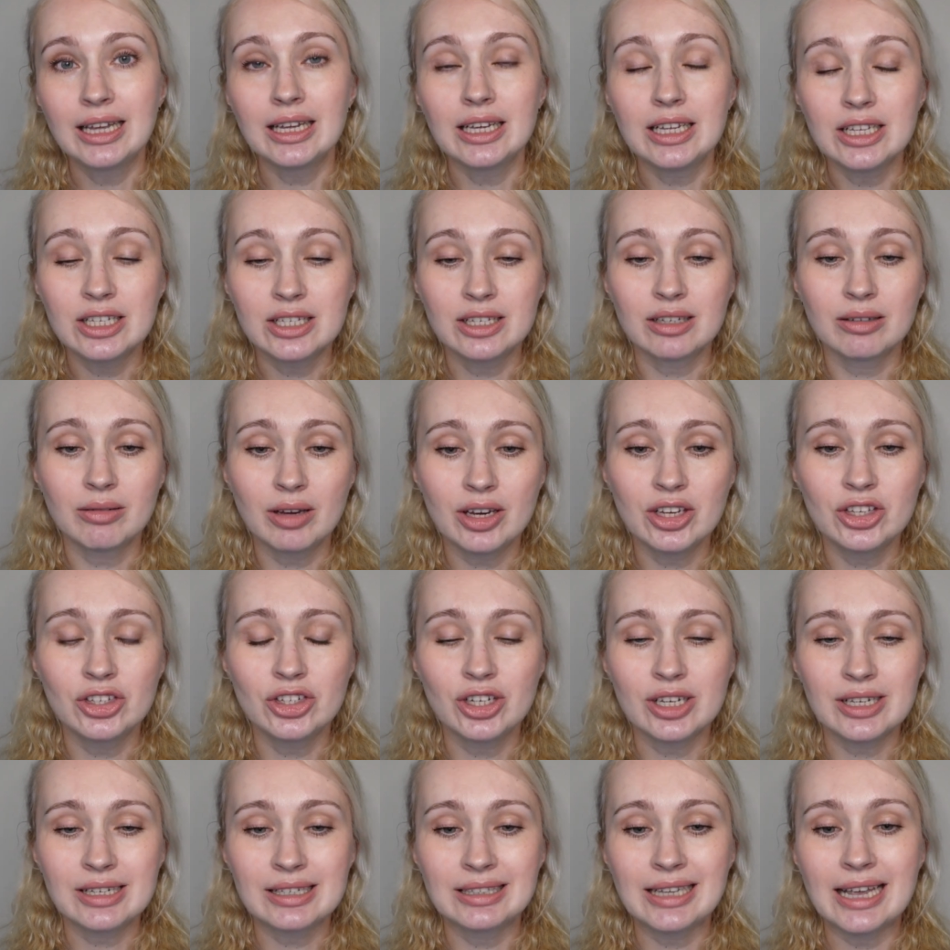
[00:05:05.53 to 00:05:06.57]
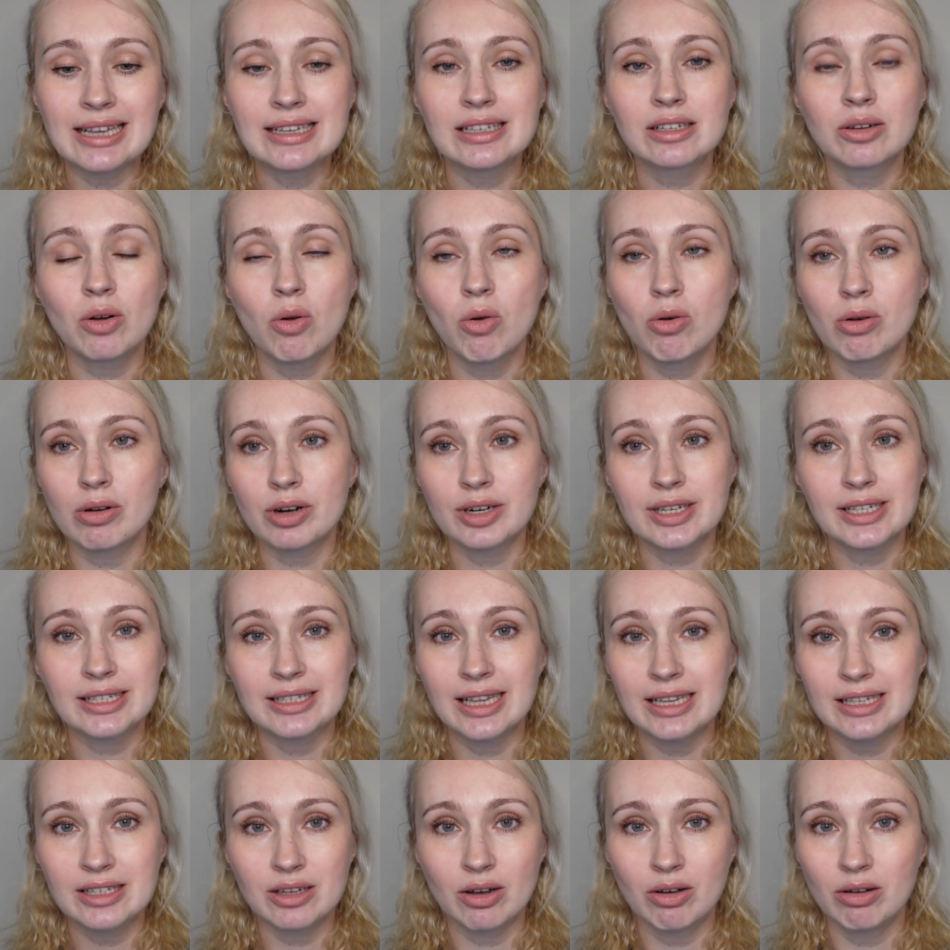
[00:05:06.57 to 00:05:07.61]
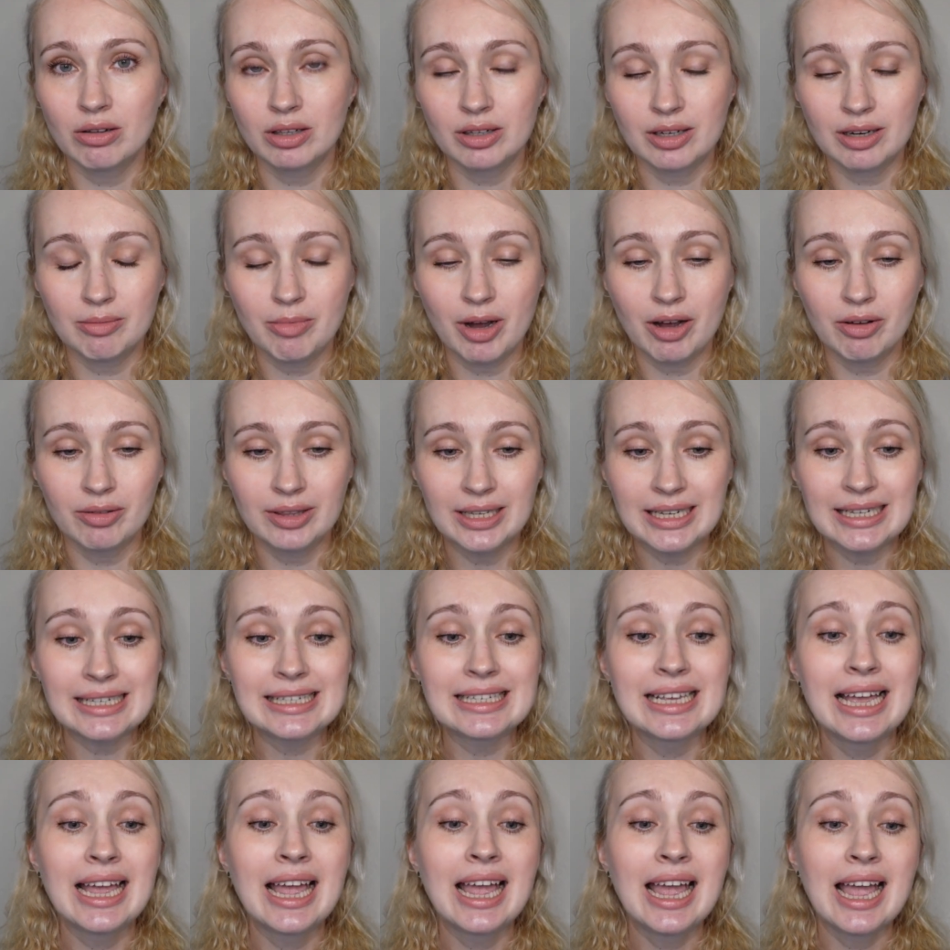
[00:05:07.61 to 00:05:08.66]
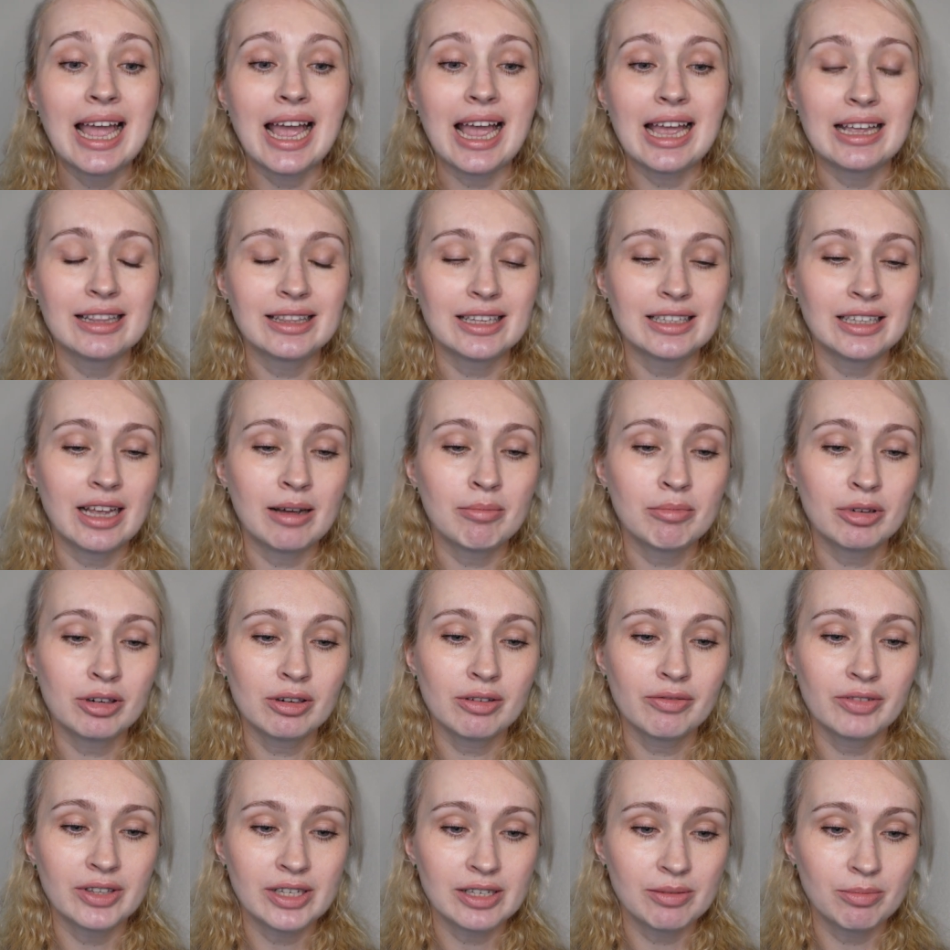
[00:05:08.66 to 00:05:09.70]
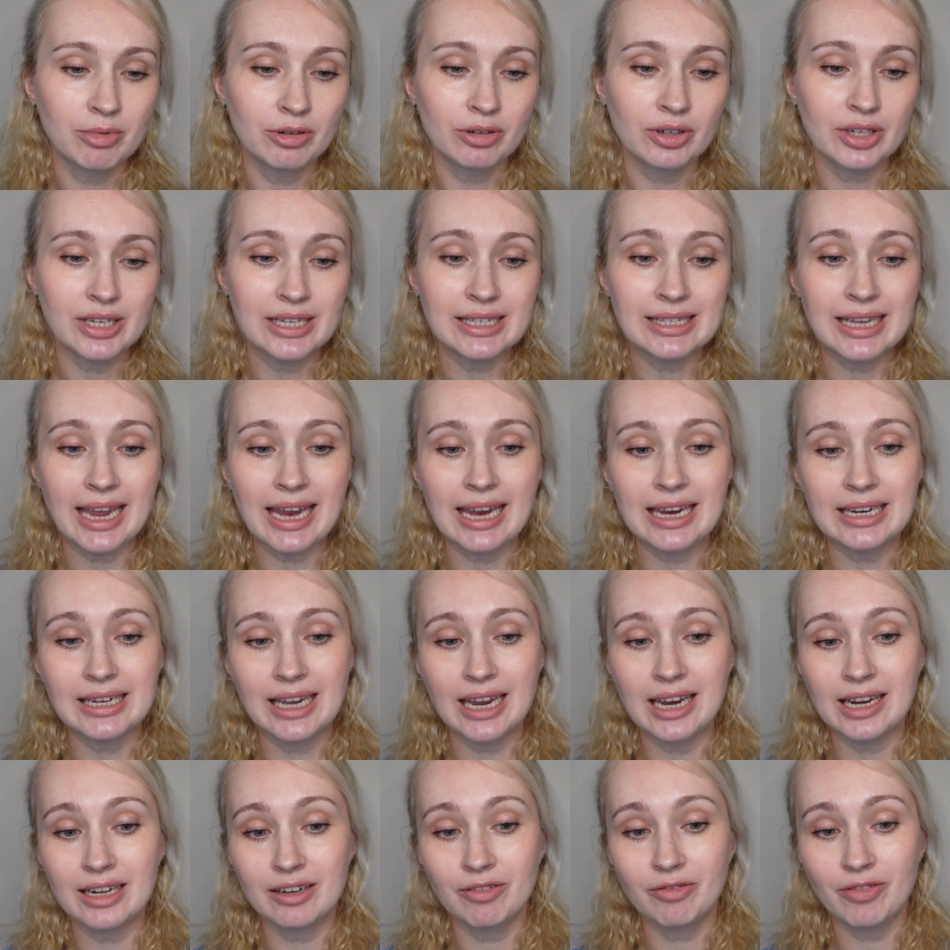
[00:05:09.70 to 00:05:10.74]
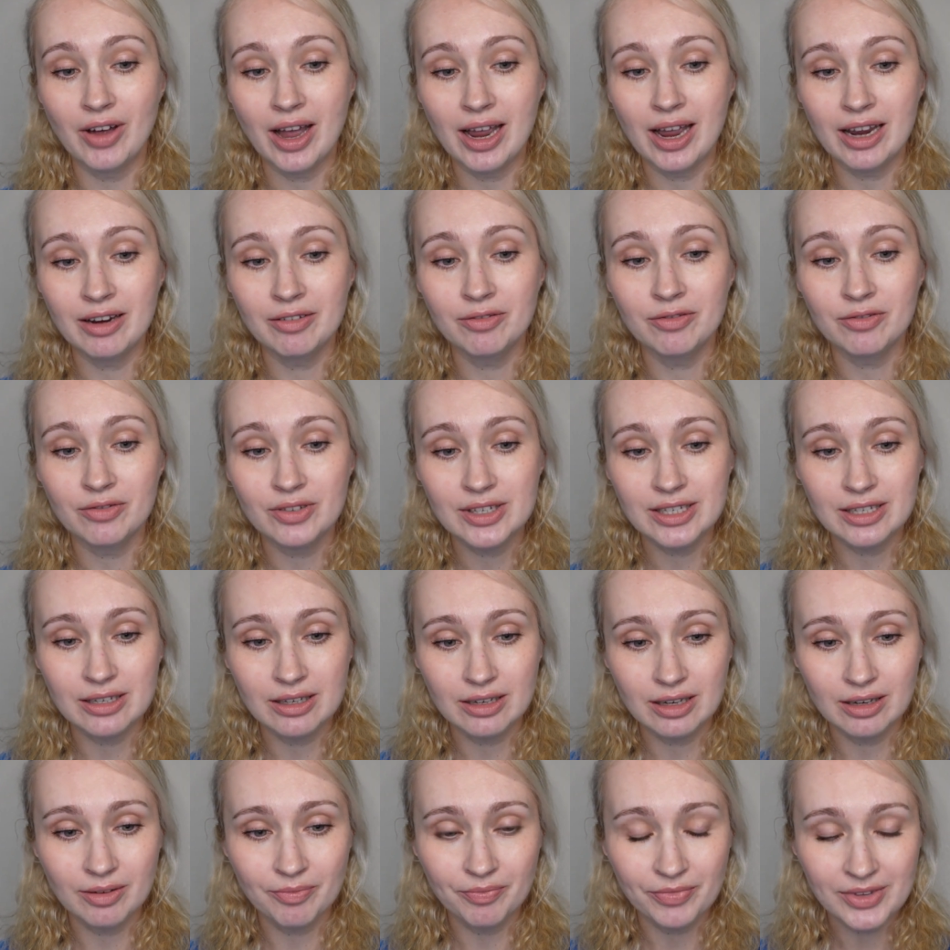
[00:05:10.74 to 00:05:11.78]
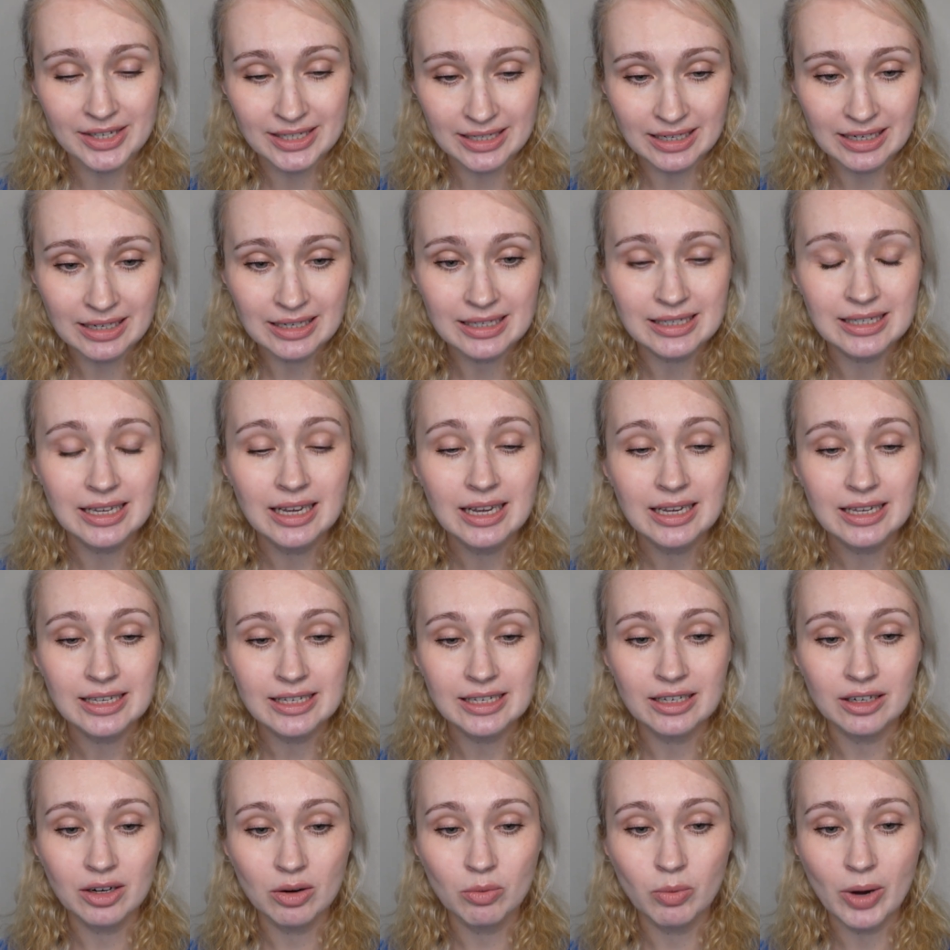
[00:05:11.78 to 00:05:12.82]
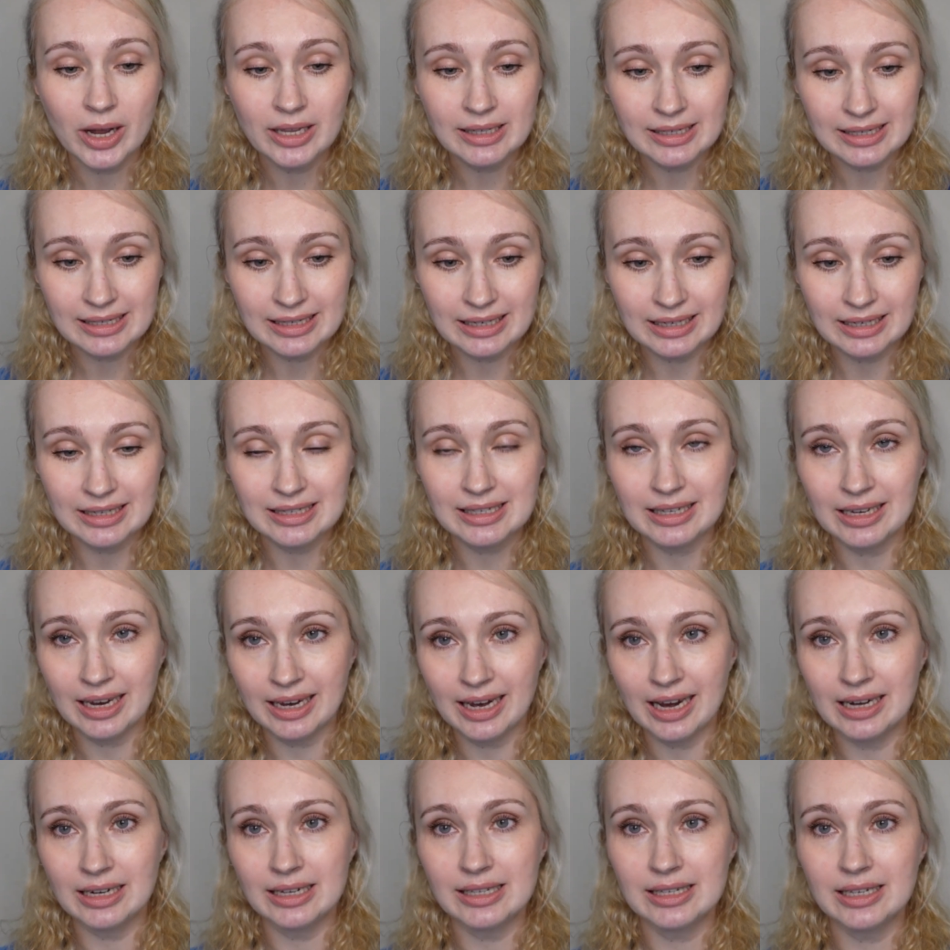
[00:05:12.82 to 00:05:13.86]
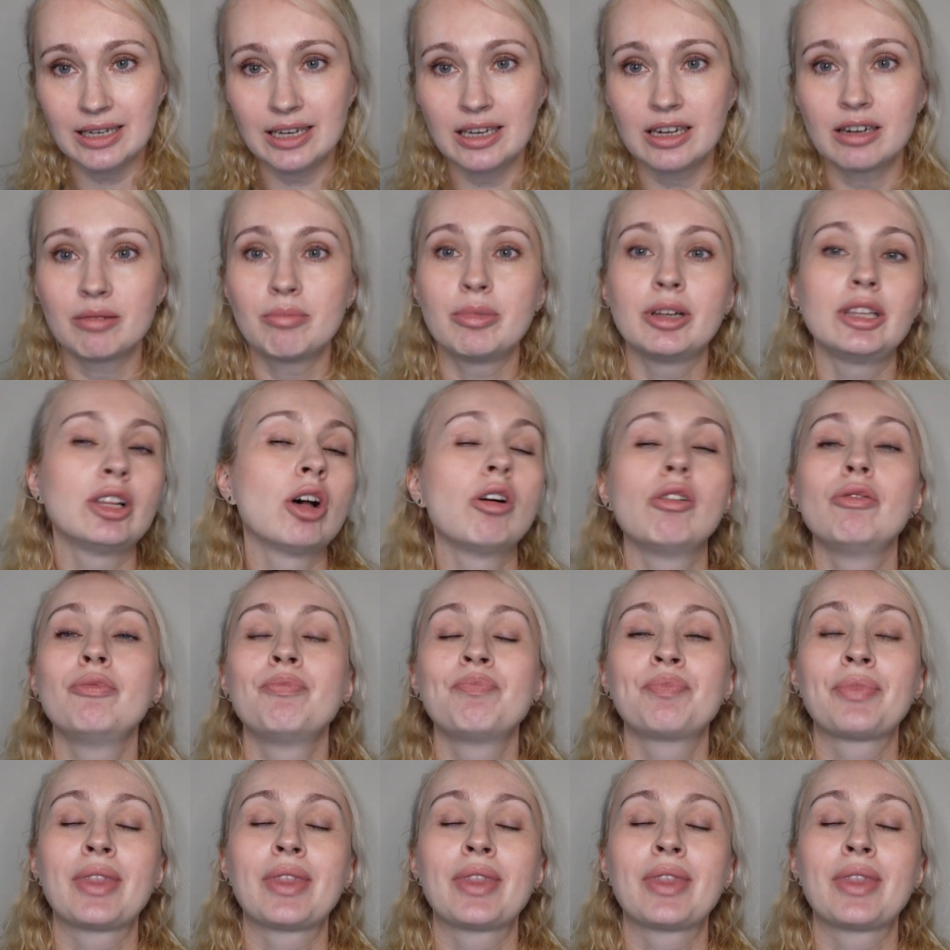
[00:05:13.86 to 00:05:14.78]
It's, it's just less coarse, that's all about this. And the number of this burr is eight eight five um, six zero one six. Again, it's here below.